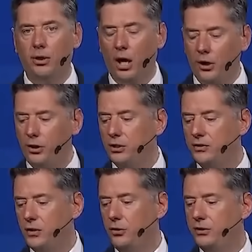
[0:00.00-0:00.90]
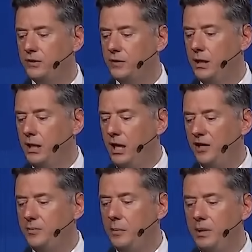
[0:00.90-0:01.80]
with other consultants,
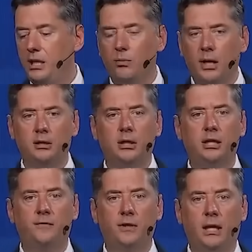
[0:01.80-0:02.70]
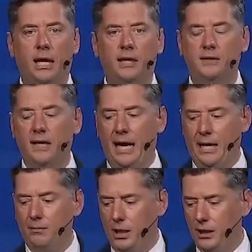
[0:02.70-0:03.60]
has been meeting regularly for the last
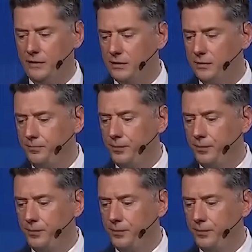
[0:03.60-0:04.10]
8 months.